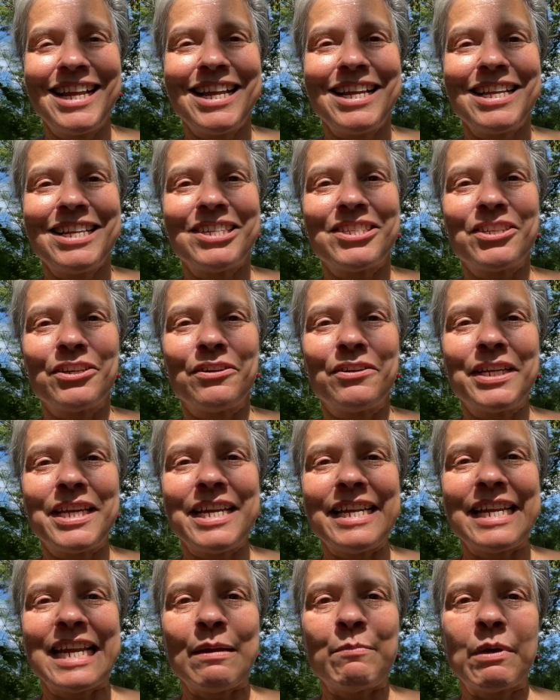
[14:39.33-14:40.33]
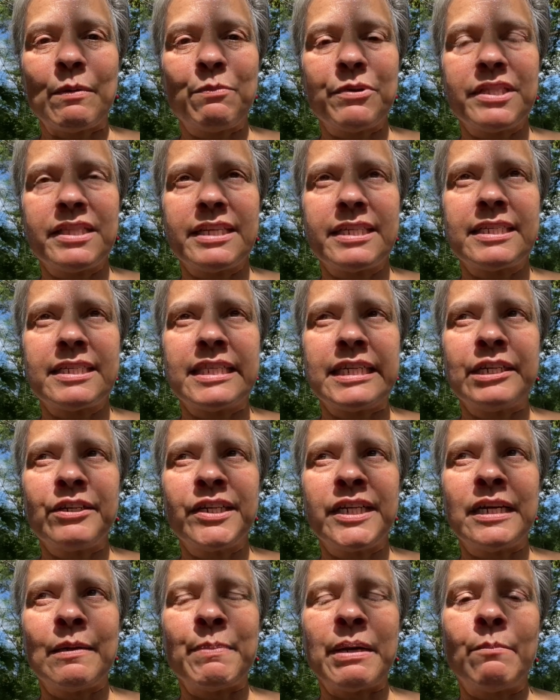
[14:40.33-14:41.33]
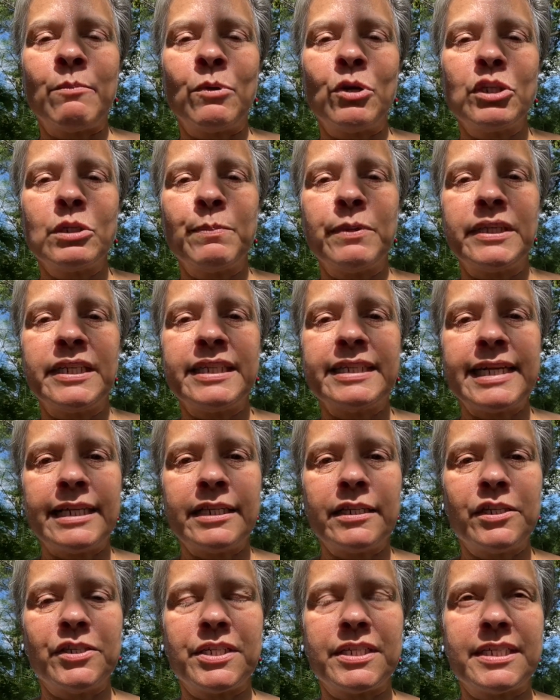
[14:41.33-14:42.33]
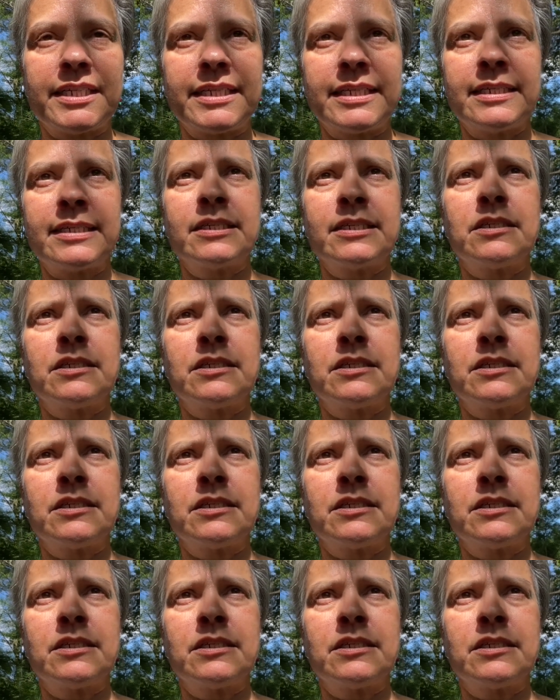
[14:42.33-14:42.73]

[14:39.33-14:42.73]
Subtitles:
So he came up with this theory about multiple intelligences.